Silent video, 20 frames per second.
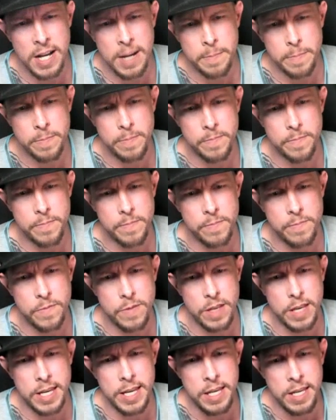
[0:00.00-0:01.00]
up
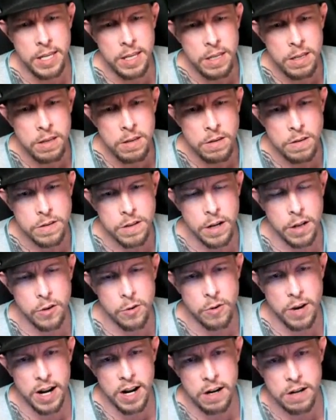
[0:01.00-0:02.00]
is another
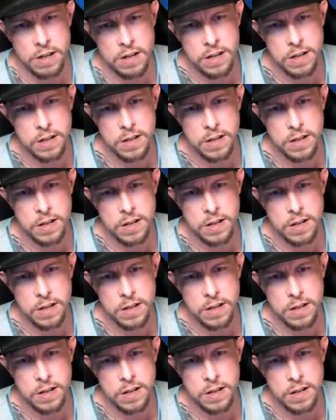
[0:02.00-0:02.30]
rare.